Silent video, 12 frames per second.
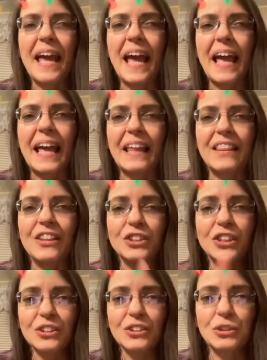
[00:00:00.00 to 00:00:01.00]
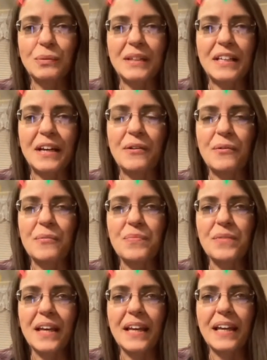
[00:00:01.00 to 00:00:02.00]
and there's a search window
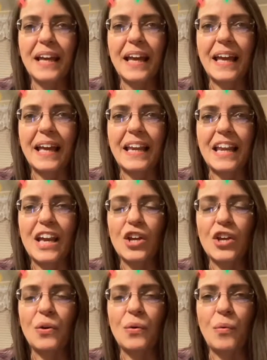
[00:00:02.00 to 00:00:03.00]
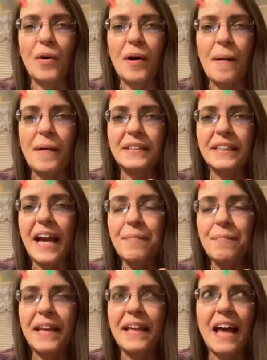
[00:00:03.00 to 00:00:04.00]
and
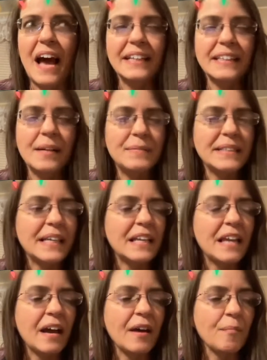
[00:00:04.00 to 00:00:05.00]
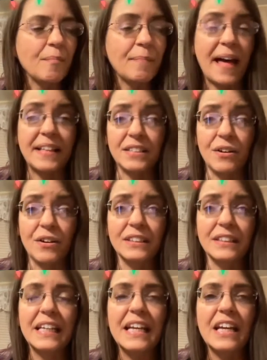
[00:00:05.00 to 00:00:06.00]
I typed in bath
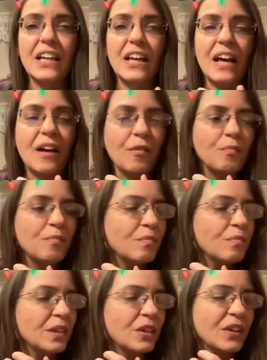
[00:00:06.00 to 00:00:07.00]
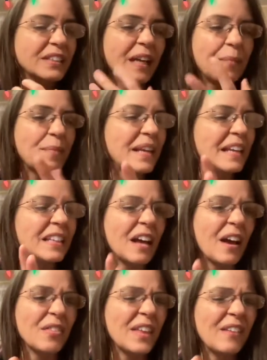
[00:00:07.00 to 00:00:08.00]
salts. You can type in,
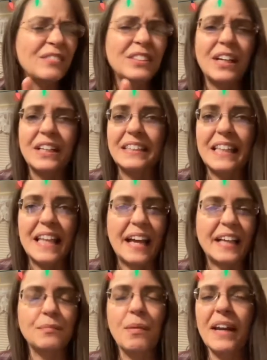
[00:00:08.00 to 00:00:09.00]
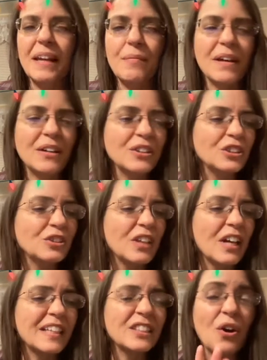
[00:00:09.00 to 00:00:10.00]
they have tons of things, body butters.
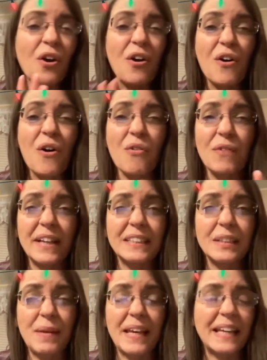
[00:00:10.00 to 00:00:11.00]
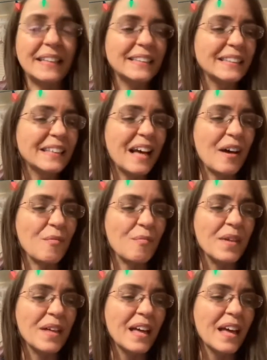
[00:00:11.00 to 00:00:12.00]
These are all recipes
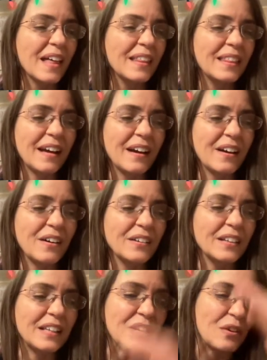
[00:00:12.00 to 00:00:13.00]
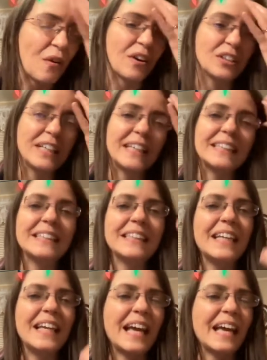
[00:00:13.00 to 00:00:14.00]
that are
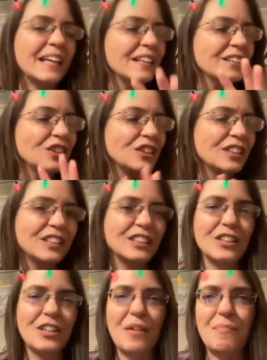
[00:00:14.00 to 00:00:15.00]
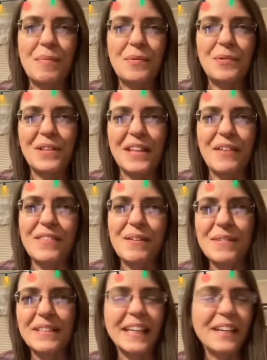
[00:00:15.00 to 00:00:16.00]
tested and just people will love them
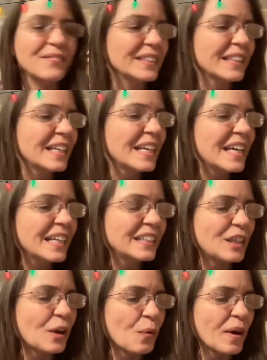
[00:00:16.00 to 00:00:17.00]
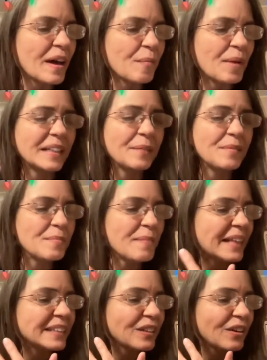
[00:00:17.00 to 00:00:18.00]
as gifts. So I typed in
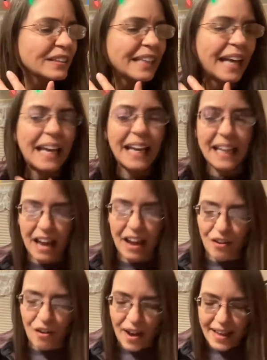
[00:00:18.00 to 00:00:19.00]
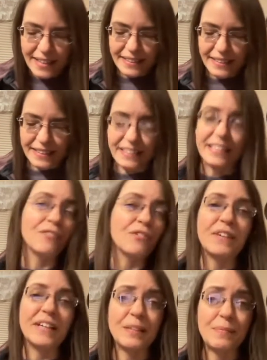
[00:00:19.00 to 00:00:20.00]
bath salts and I got several
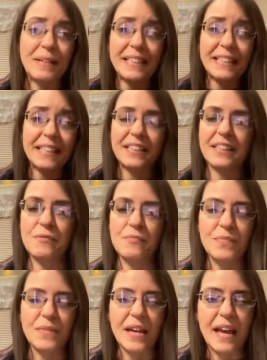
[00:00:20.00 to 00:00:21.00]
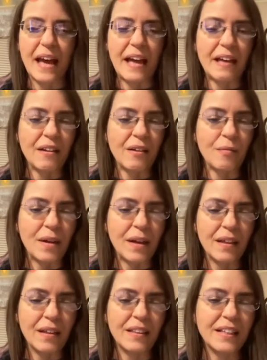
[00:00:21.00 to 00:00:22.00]
recipes here.
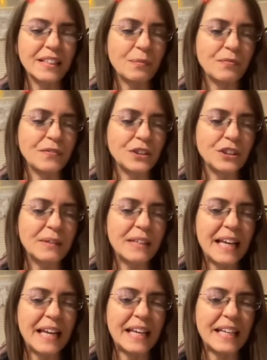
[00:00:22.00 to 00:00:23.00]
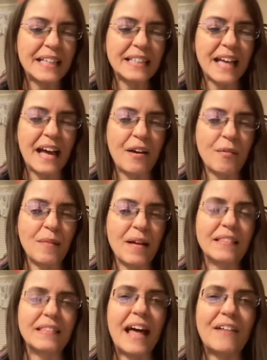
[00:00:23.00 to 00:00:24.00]
This first one is
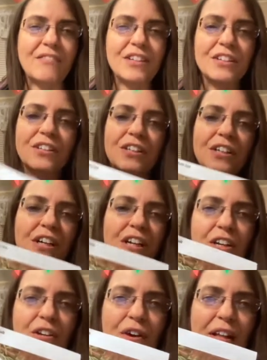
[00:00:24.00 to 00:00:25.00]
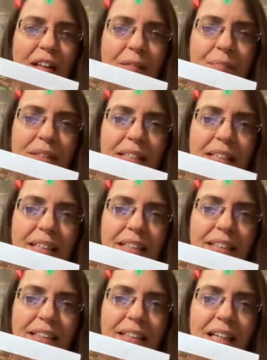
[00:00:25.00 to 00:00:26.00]
lavender
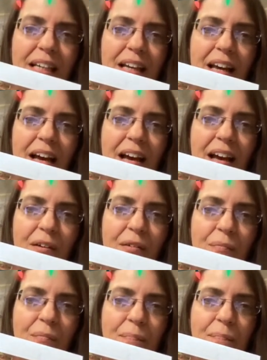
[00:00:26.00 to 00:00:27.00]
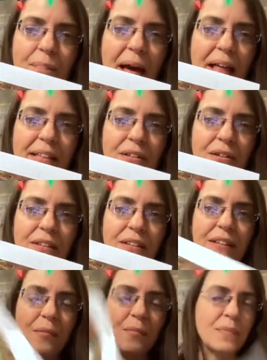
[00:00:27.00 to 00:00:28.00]
eucalyptus bath salts.